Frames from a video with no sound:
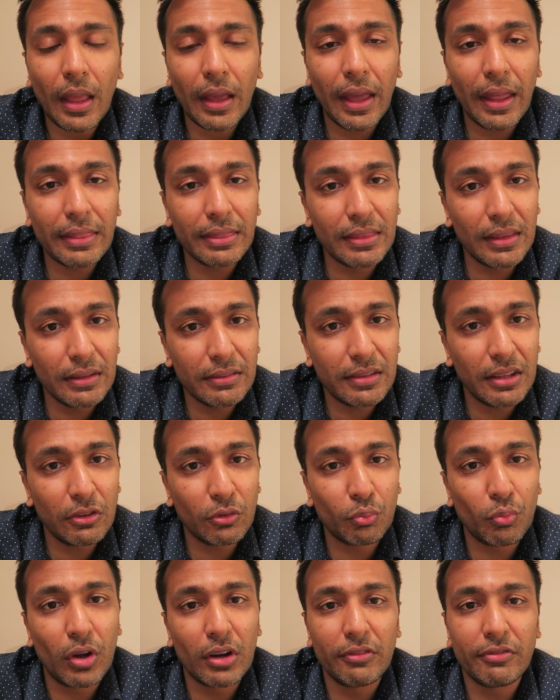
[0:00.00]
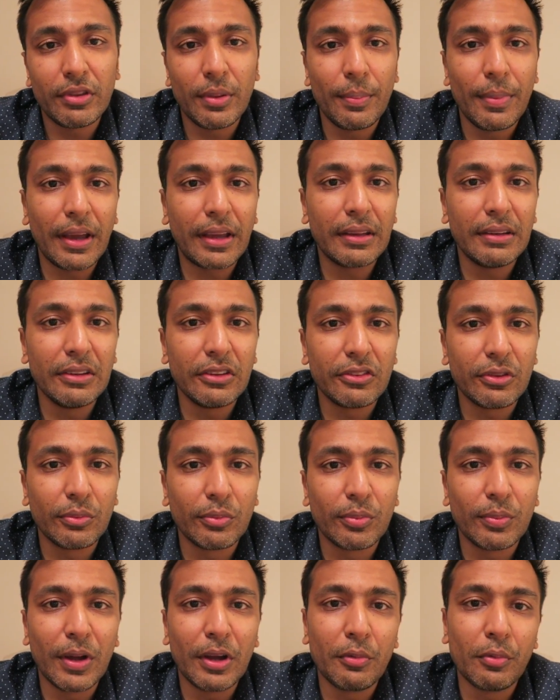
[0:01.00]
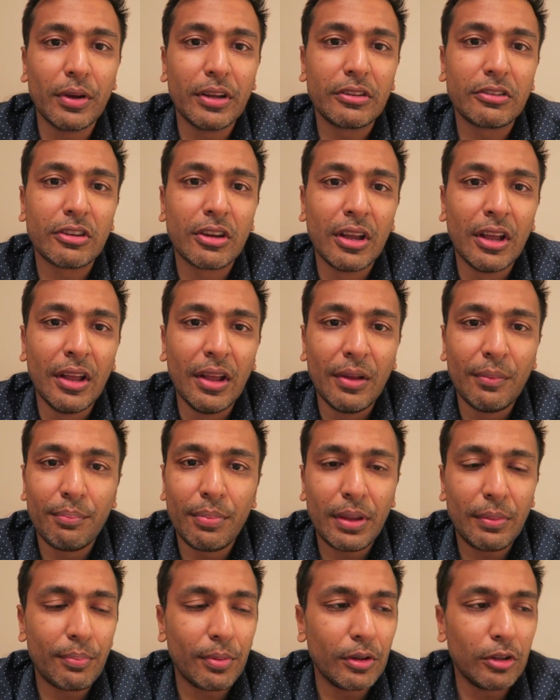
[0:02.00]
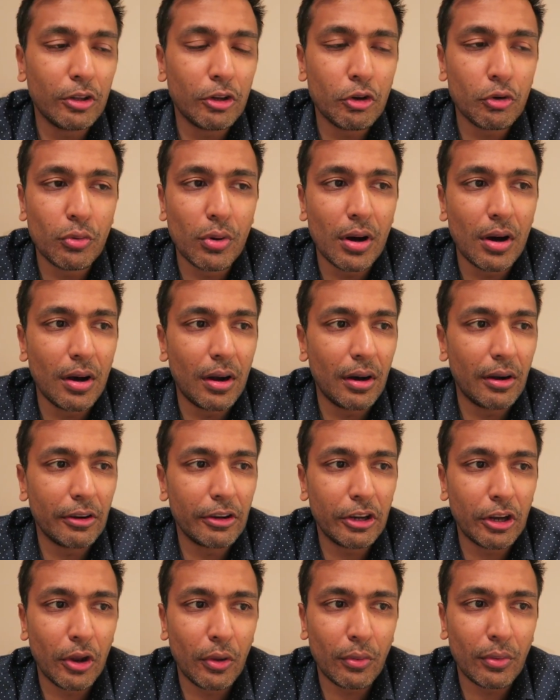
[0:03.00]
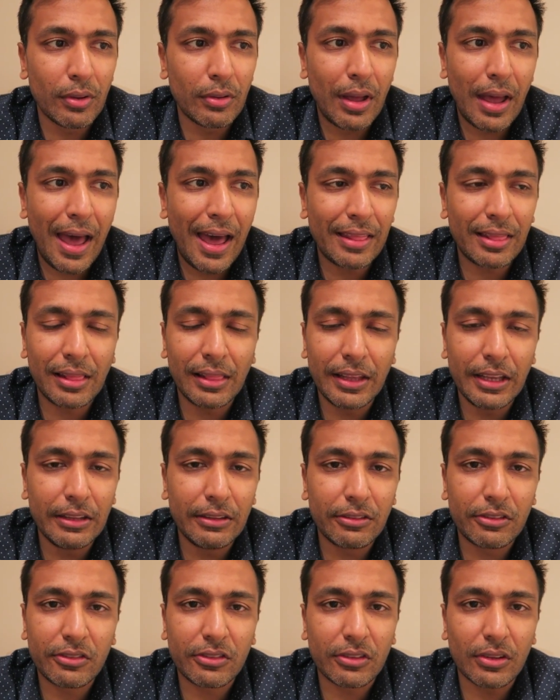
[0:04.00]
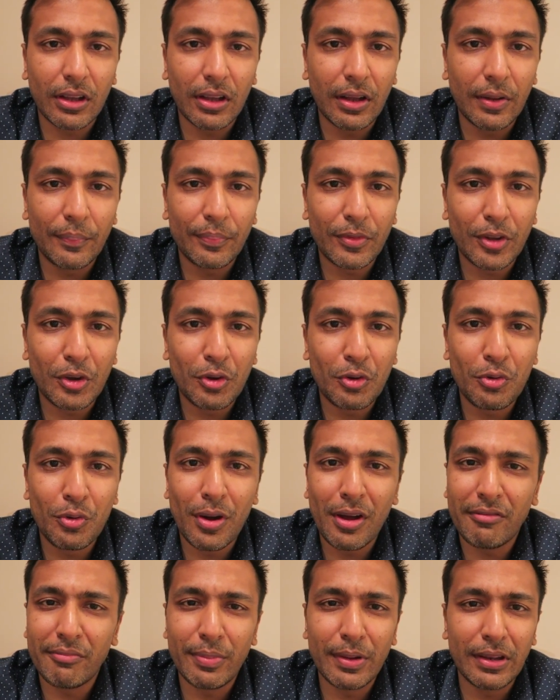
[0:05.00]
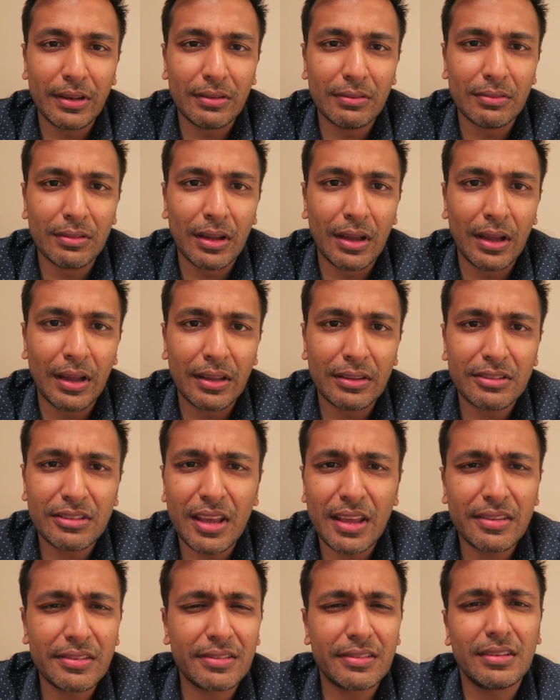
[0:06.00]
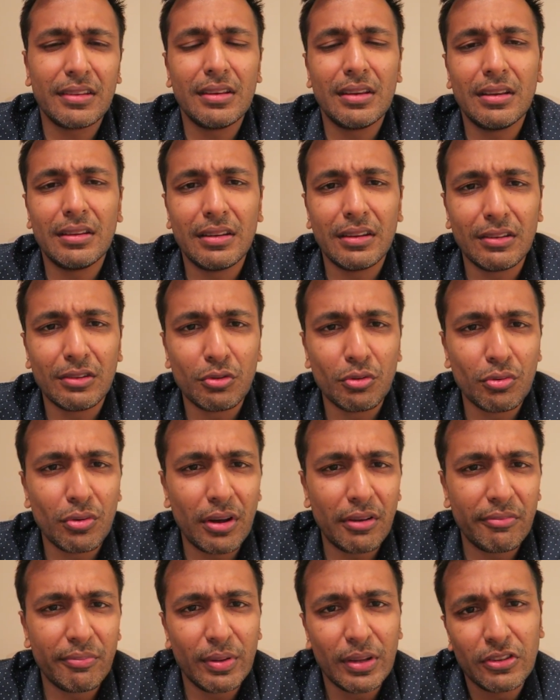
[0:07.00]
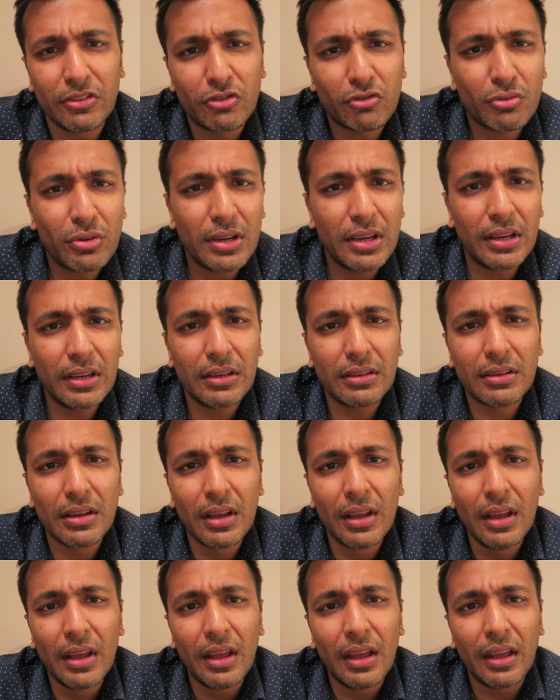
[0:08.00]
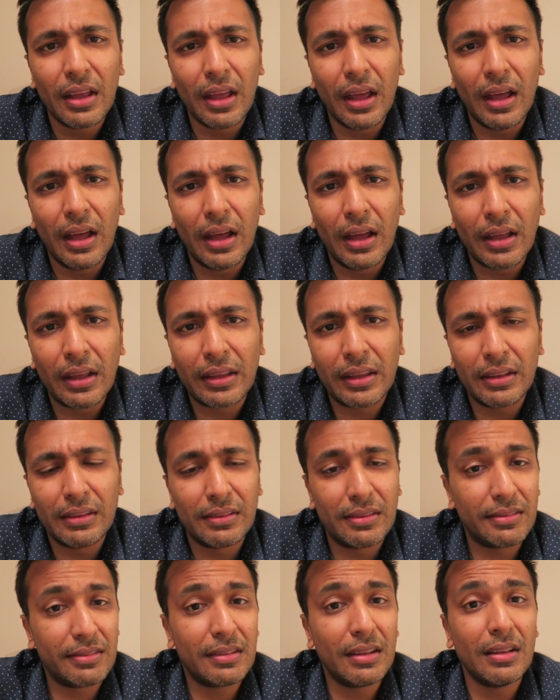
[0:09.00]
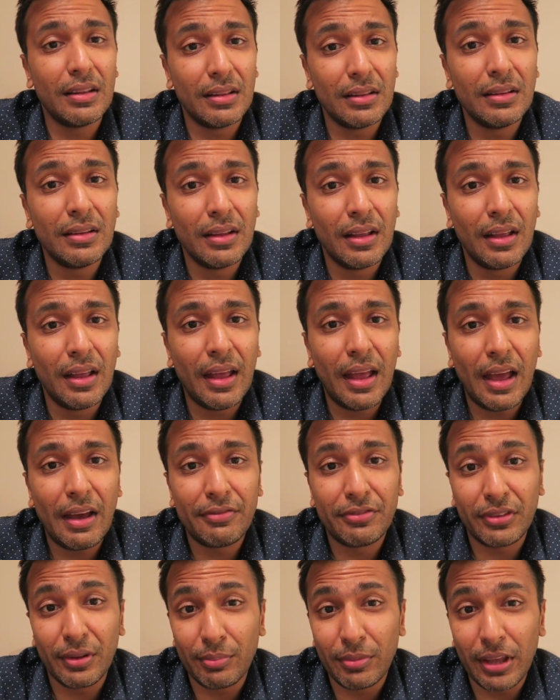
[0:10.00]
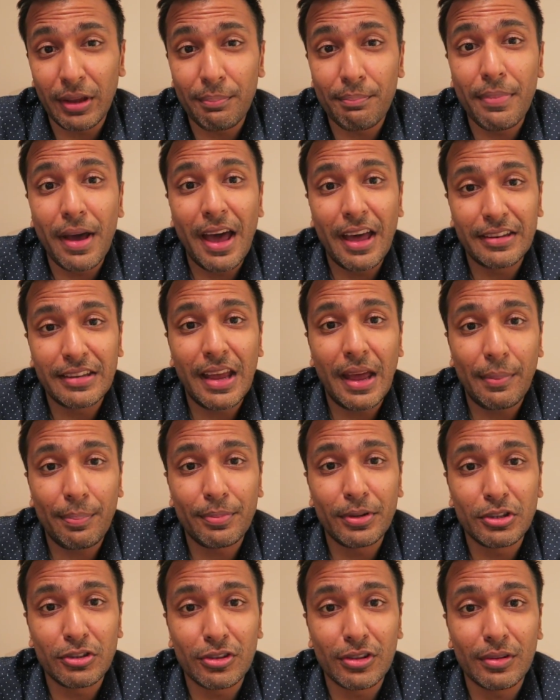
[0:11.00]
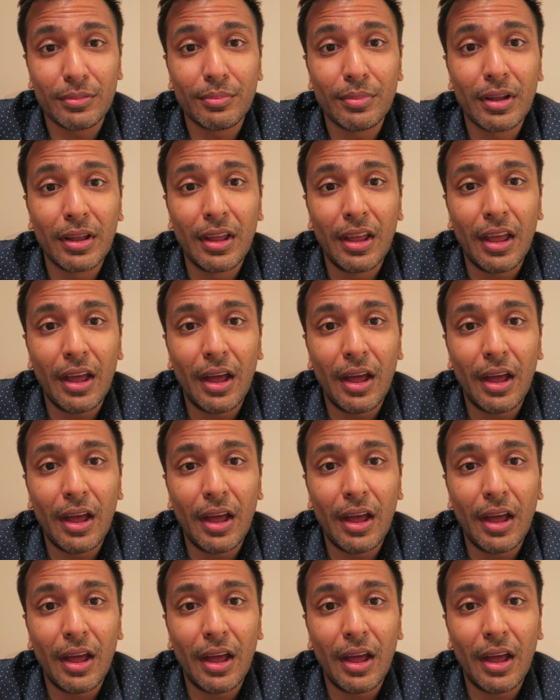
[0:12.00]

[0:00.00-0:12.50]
And this is one of the mechanisms by which people who are, you know, athletes who have been tested and who have been screened can still have something bad happen to them